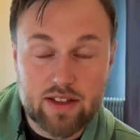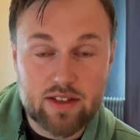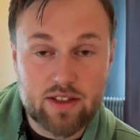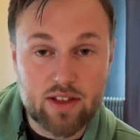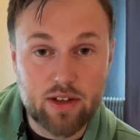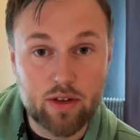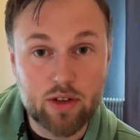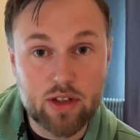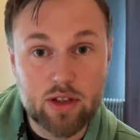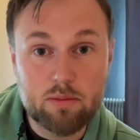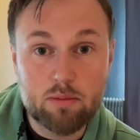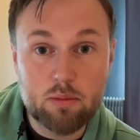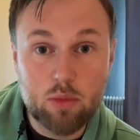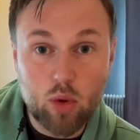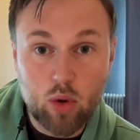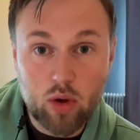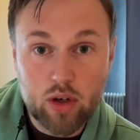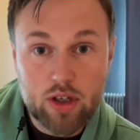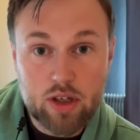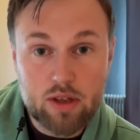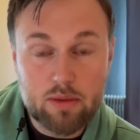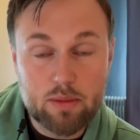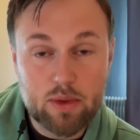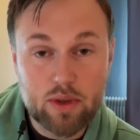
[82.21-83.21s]
So the
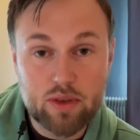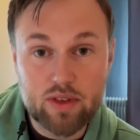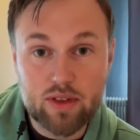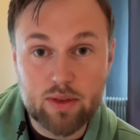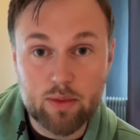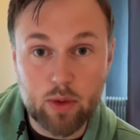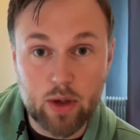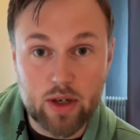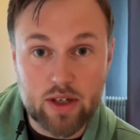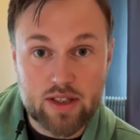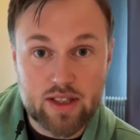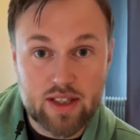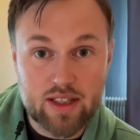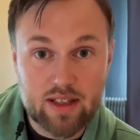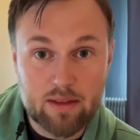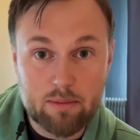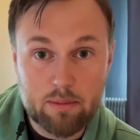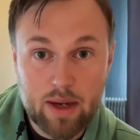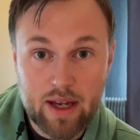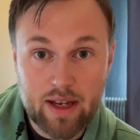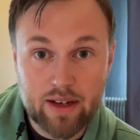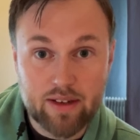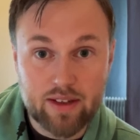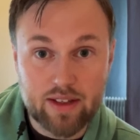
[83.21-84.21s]
more you move towards
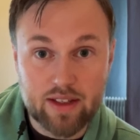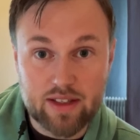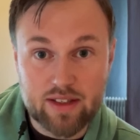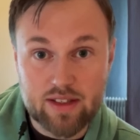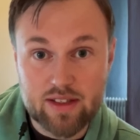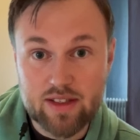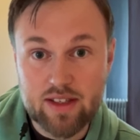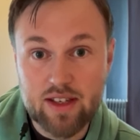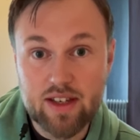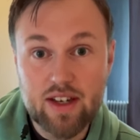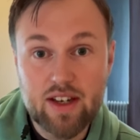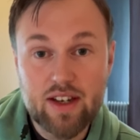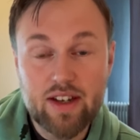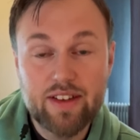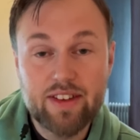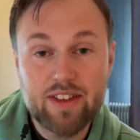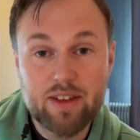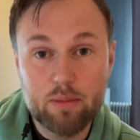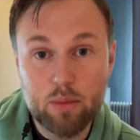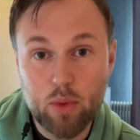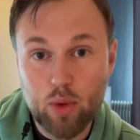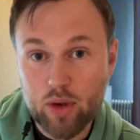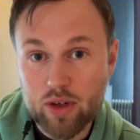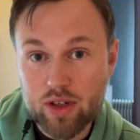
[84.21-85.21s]
independence,
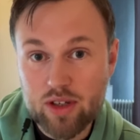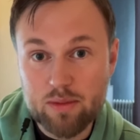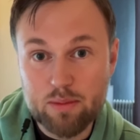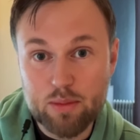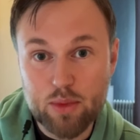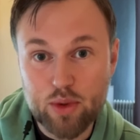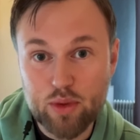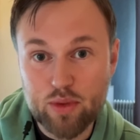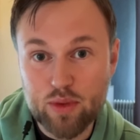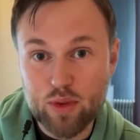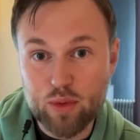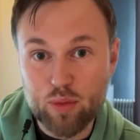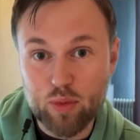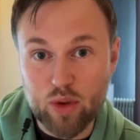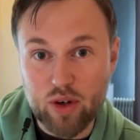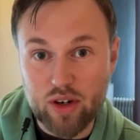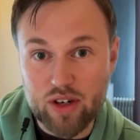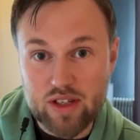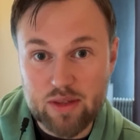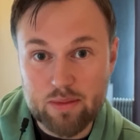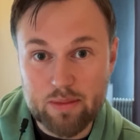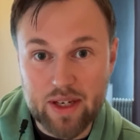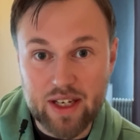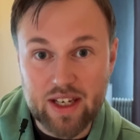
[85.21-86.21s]
the more you move
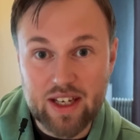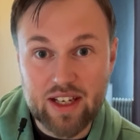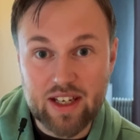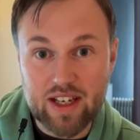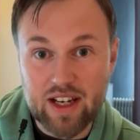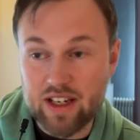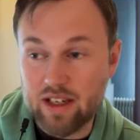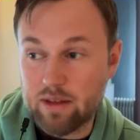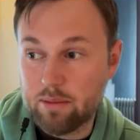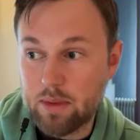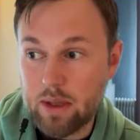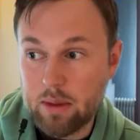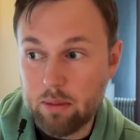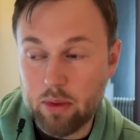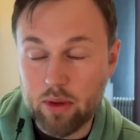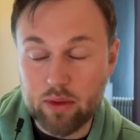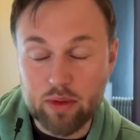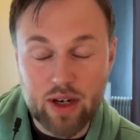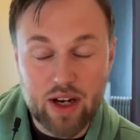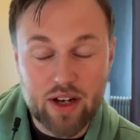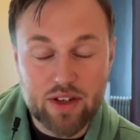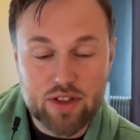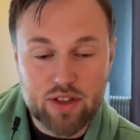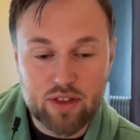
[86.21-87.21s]
towards making other people
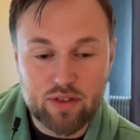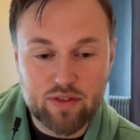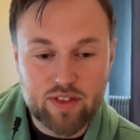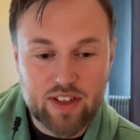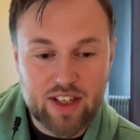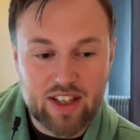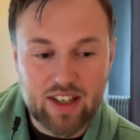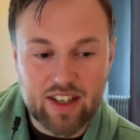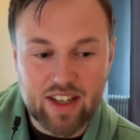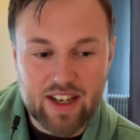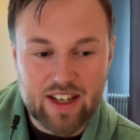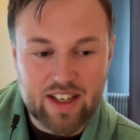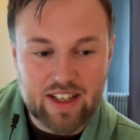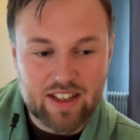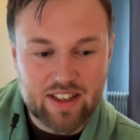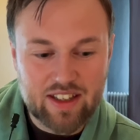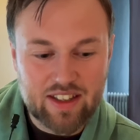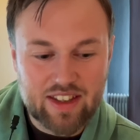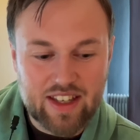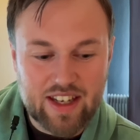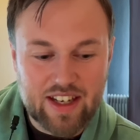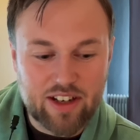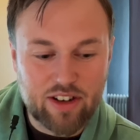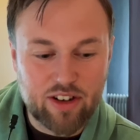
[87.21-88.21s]
around you feel
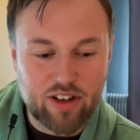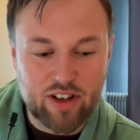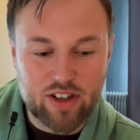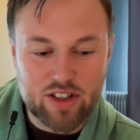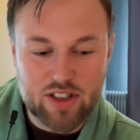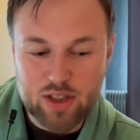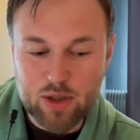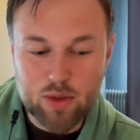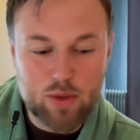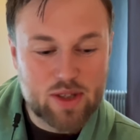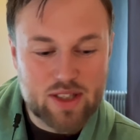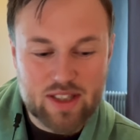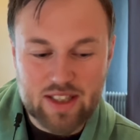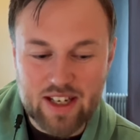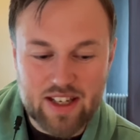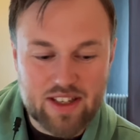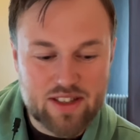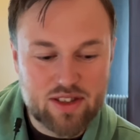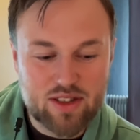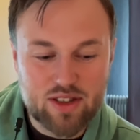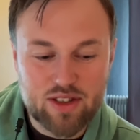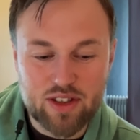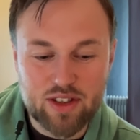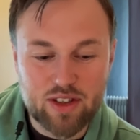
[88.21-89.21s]
like they are
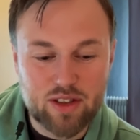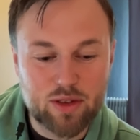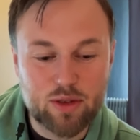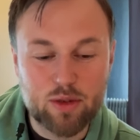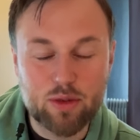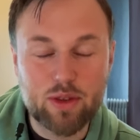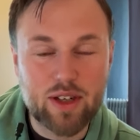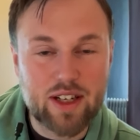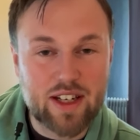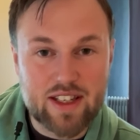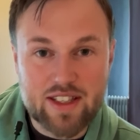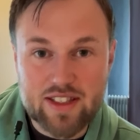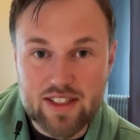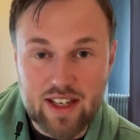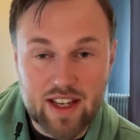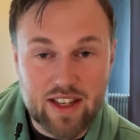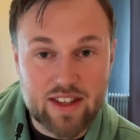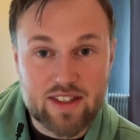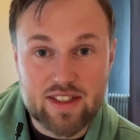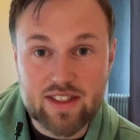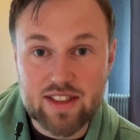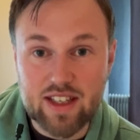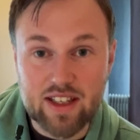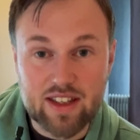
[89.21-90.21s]
useless to you in a
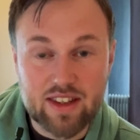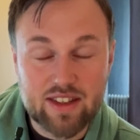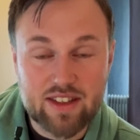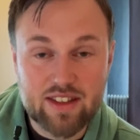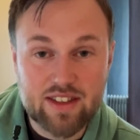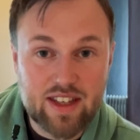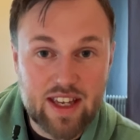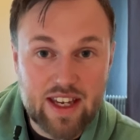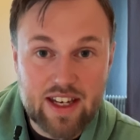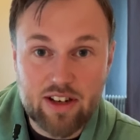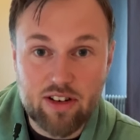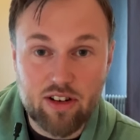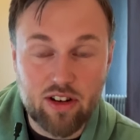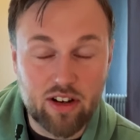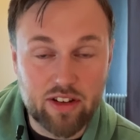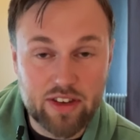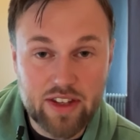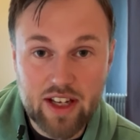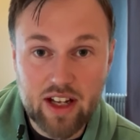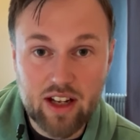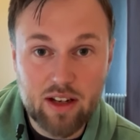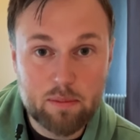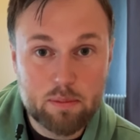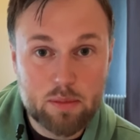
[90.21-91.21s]
sense that they can't
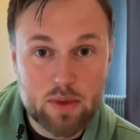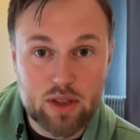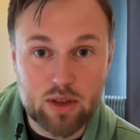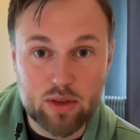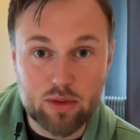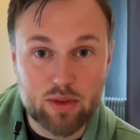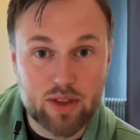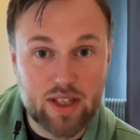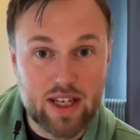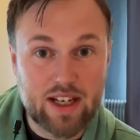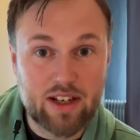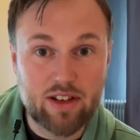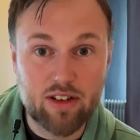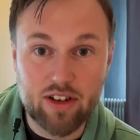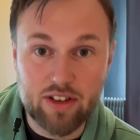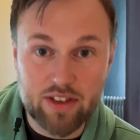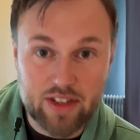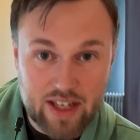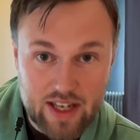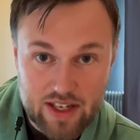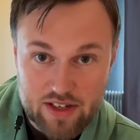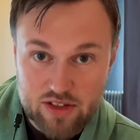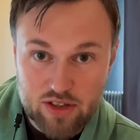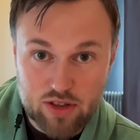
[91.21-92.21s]
help you, they
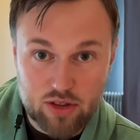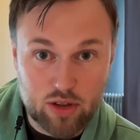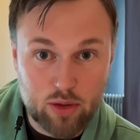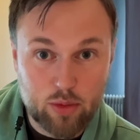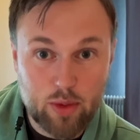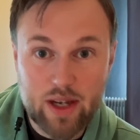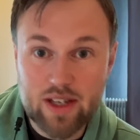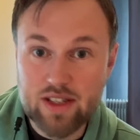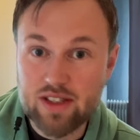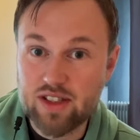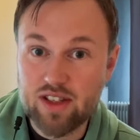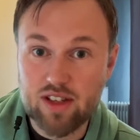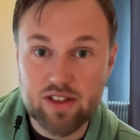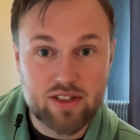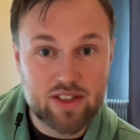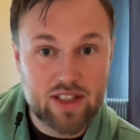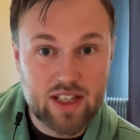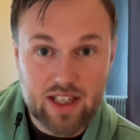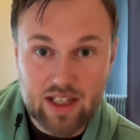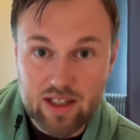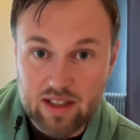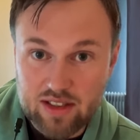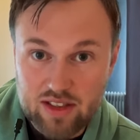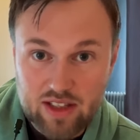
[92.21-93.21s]
can't answer your questions,
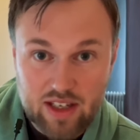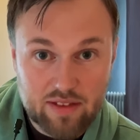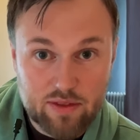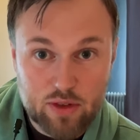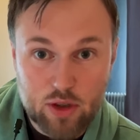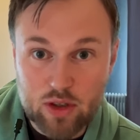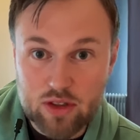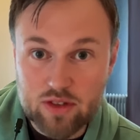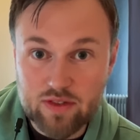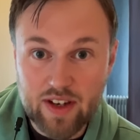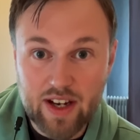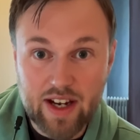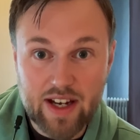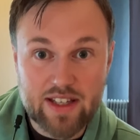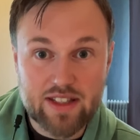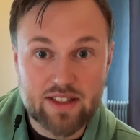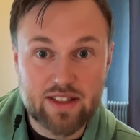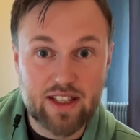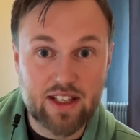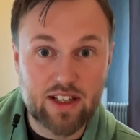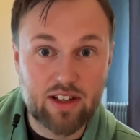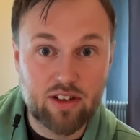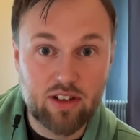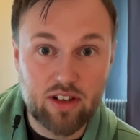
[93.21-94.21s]
they can give you advice,
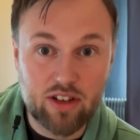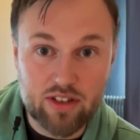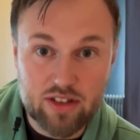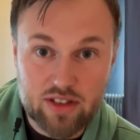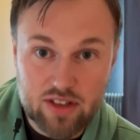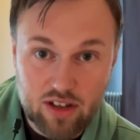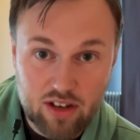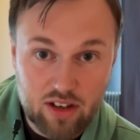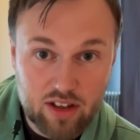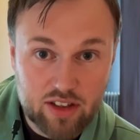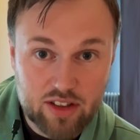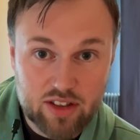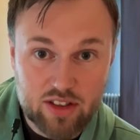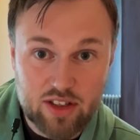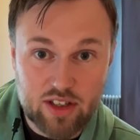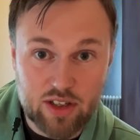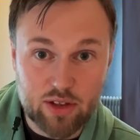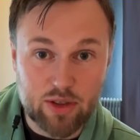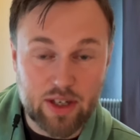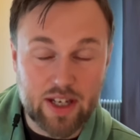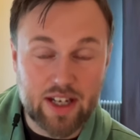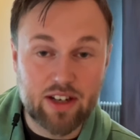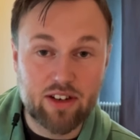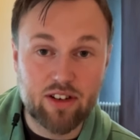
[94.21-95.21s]
they can't talk to
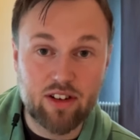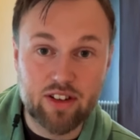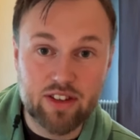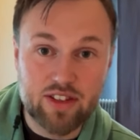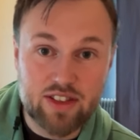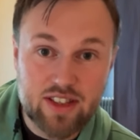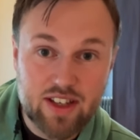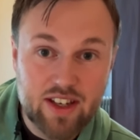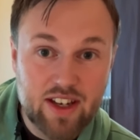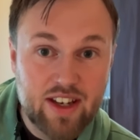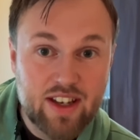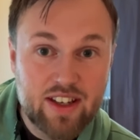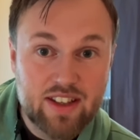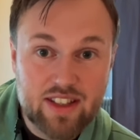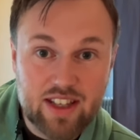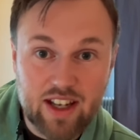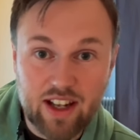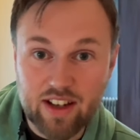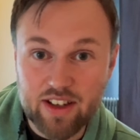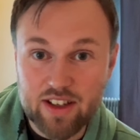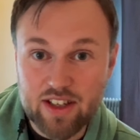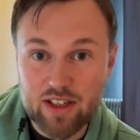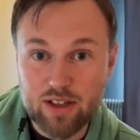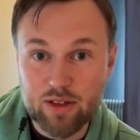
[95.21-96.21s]
you, they can't
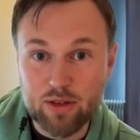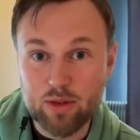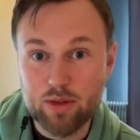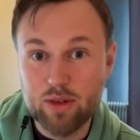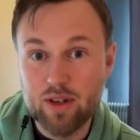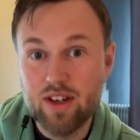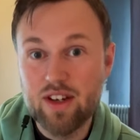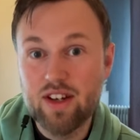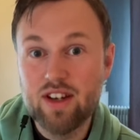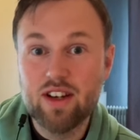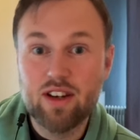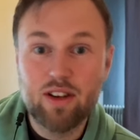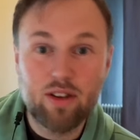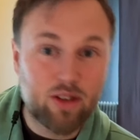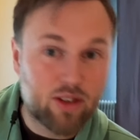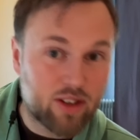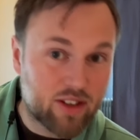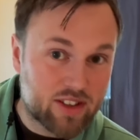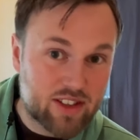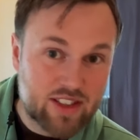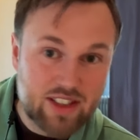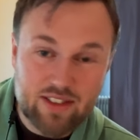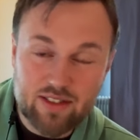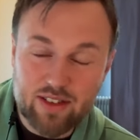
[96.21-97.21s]
tell you
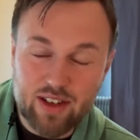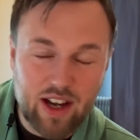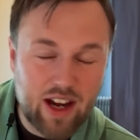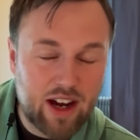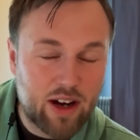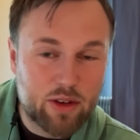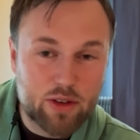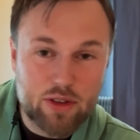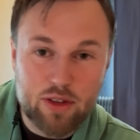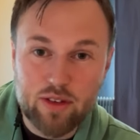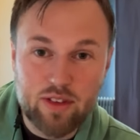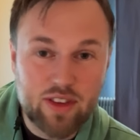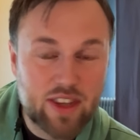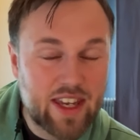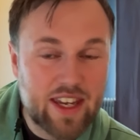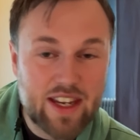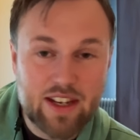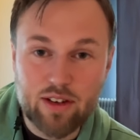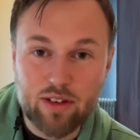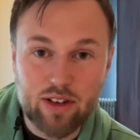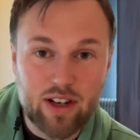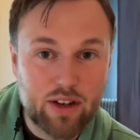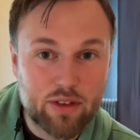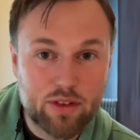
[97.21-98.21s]
or how to
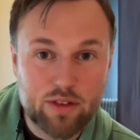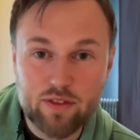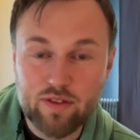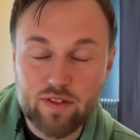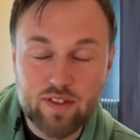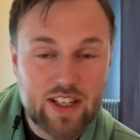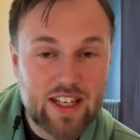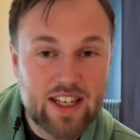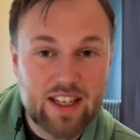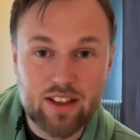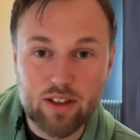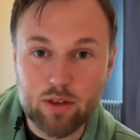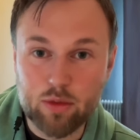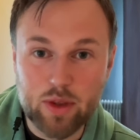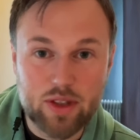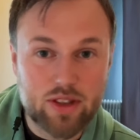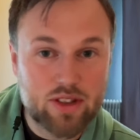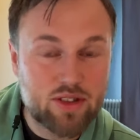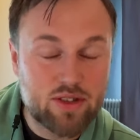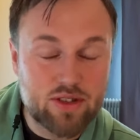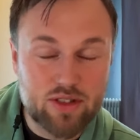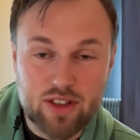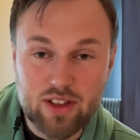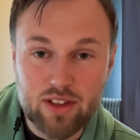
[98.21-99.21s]
think or how to feel or what
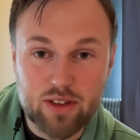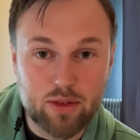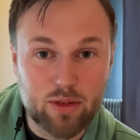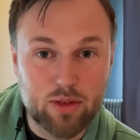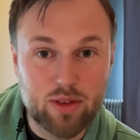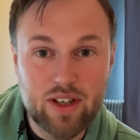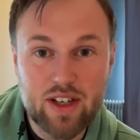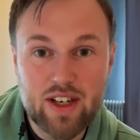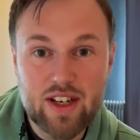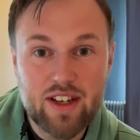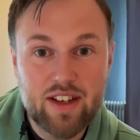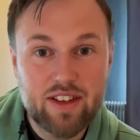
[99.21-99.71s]
to do.